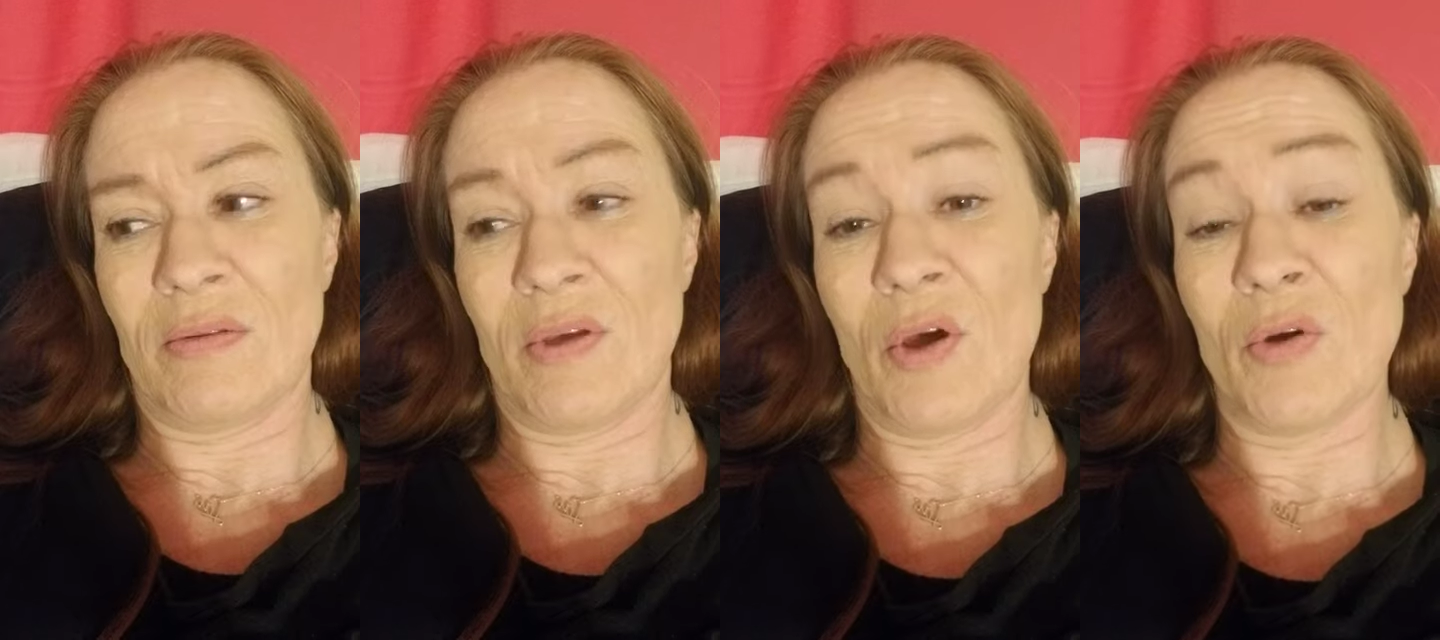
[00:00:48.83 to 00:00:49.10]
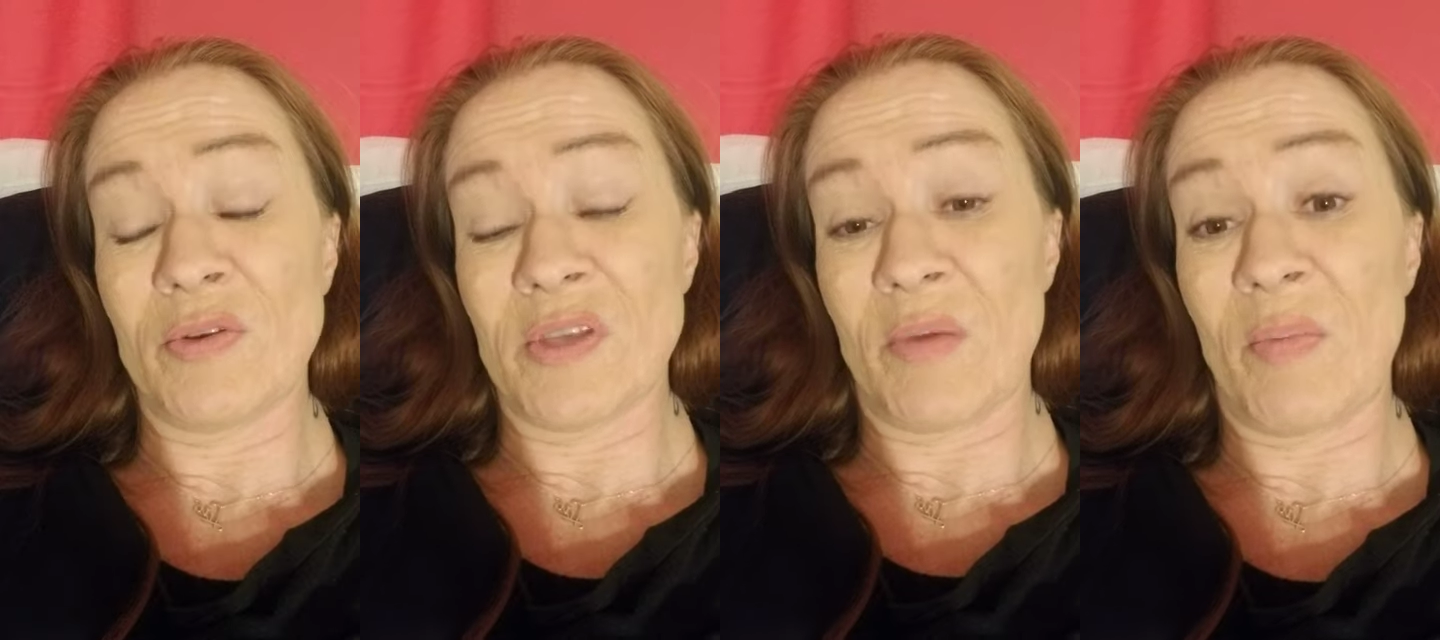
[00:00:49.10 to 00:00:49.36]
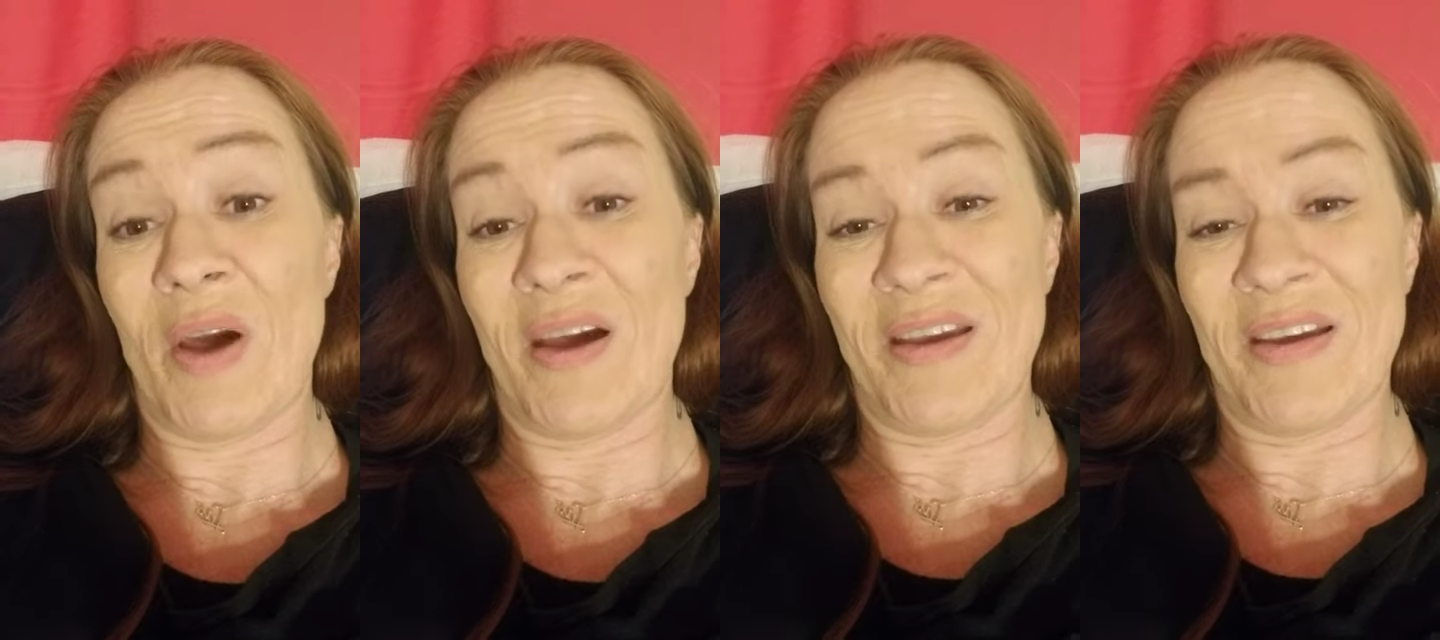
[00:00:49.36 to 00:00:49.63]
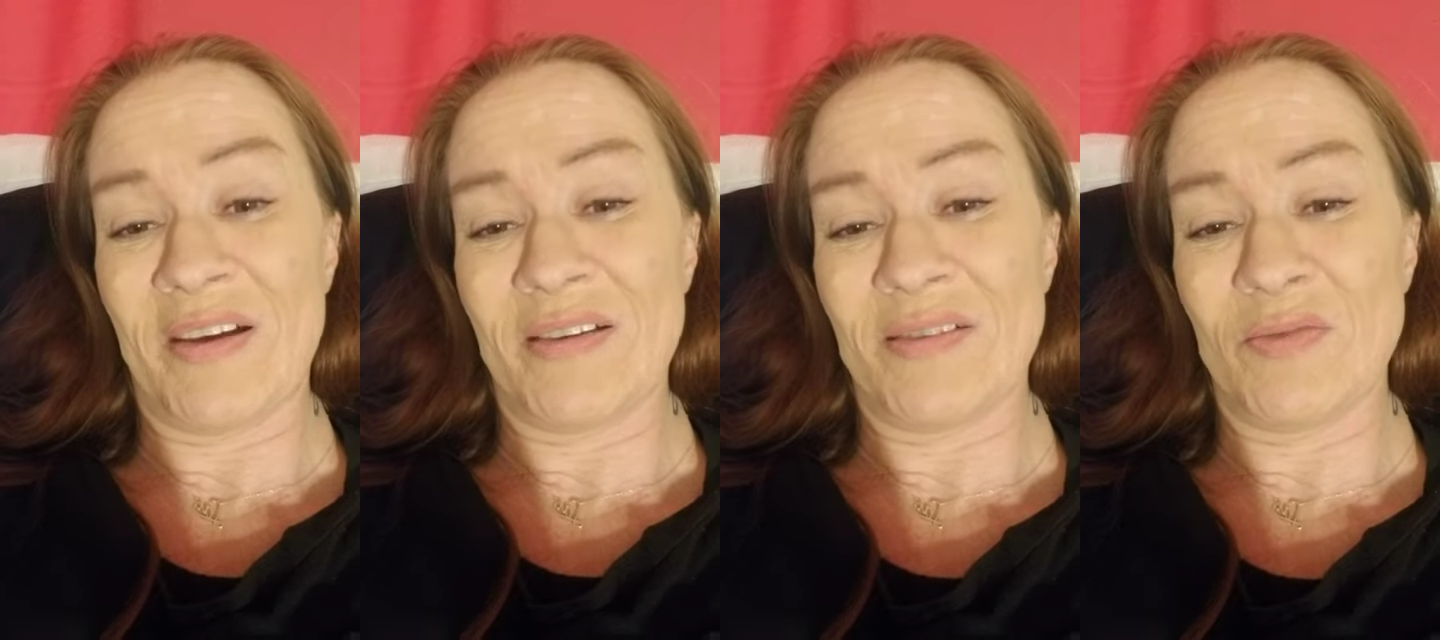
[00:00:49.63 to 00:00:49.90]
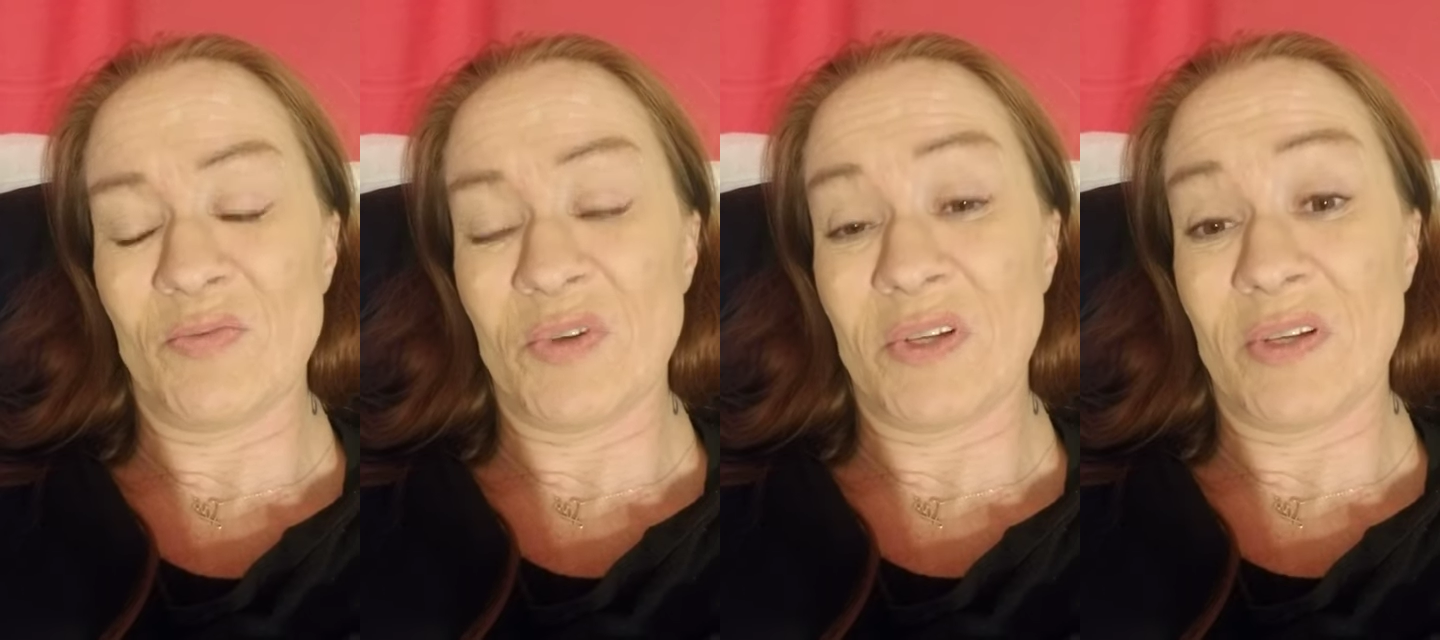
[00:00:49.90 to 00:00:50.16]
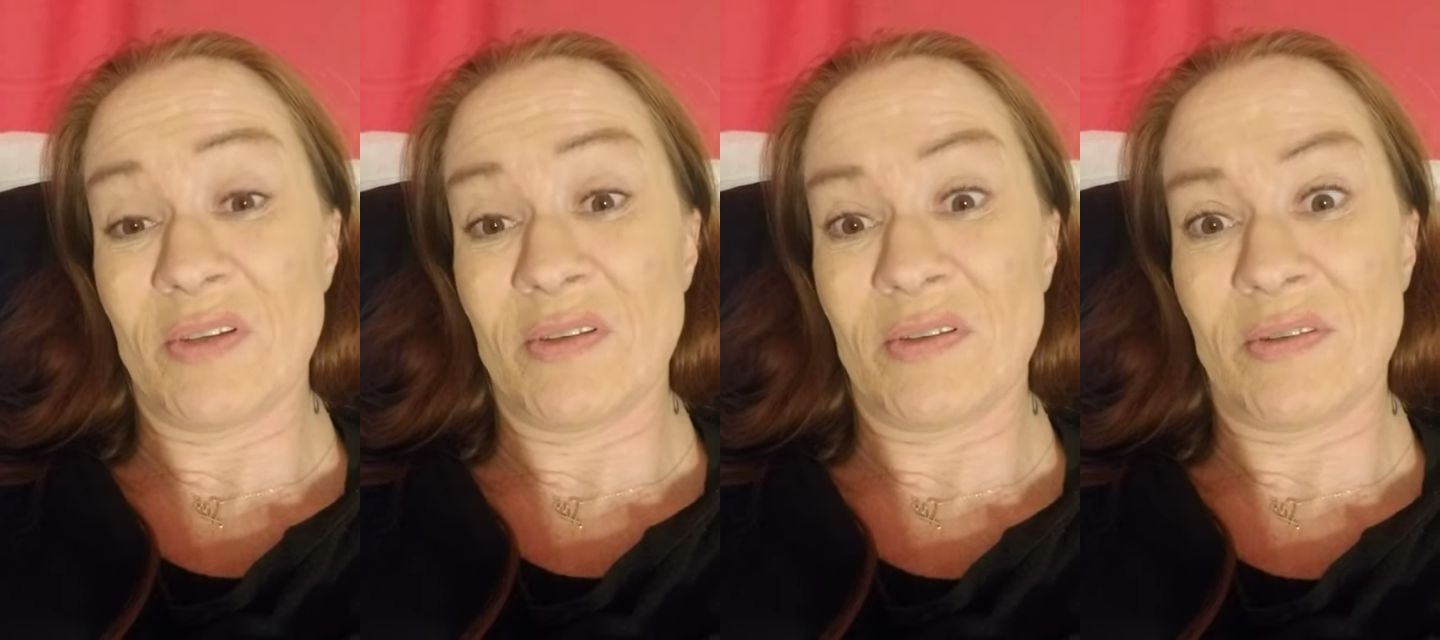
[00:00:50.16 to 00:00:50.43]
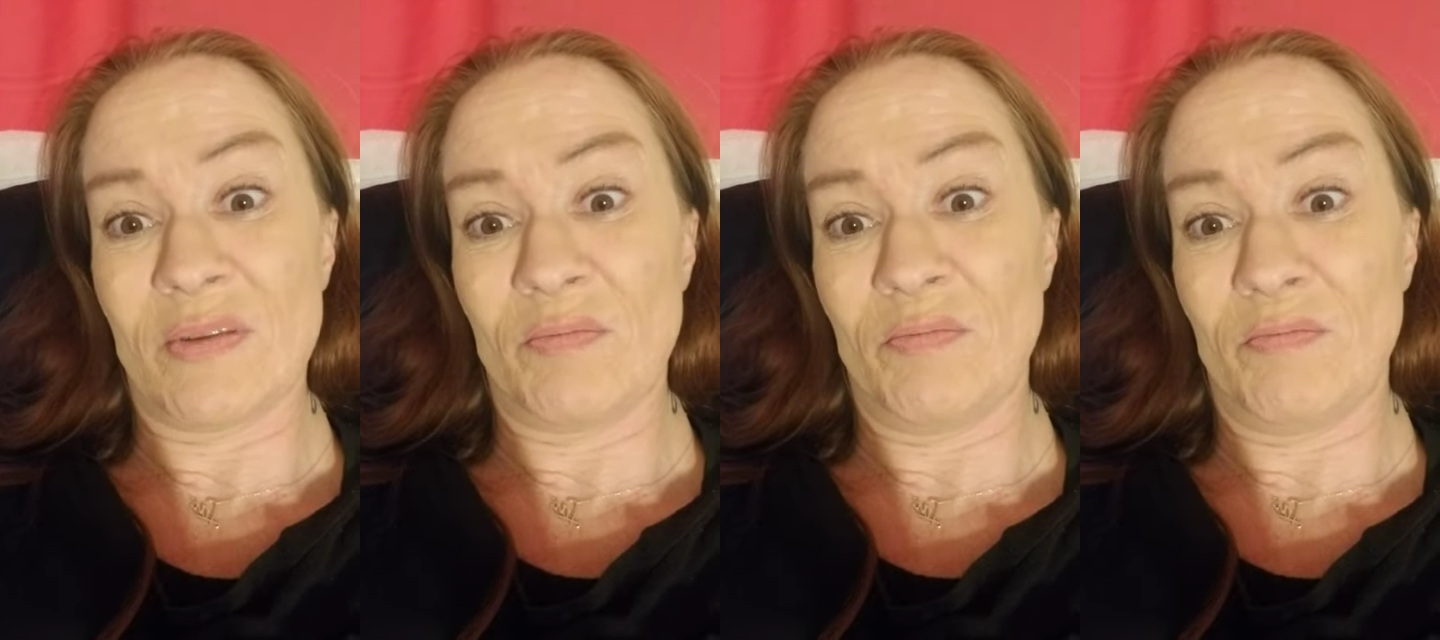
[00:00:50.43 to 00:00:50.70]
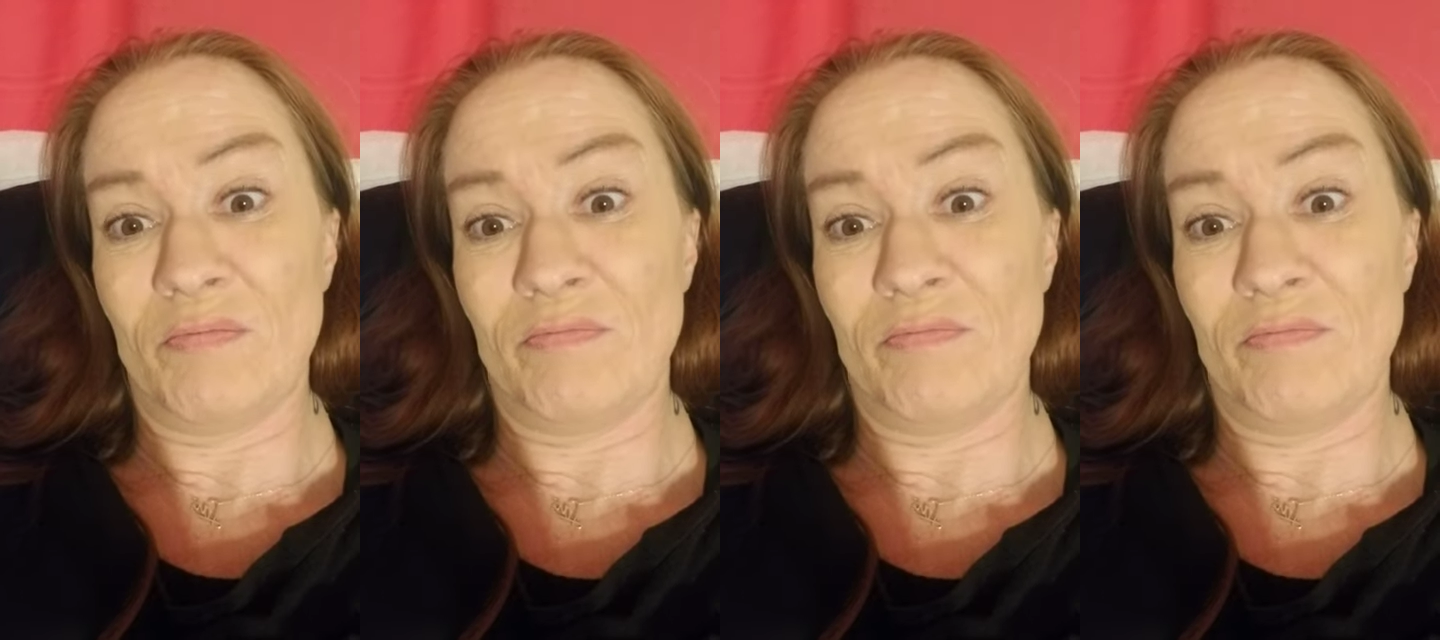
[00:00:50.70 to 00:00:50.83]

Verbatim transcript: Jose Baez, which is the,